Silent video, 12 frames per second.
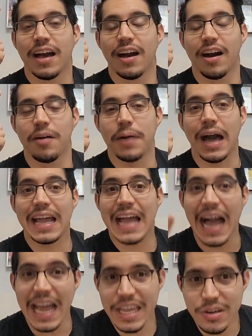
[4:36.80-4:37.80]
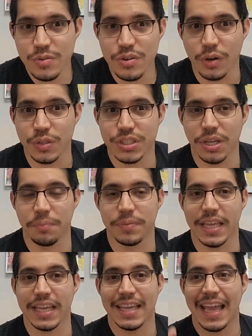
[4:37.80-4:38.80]
Akainu knows
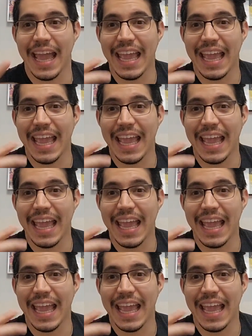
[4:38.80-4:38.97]
something.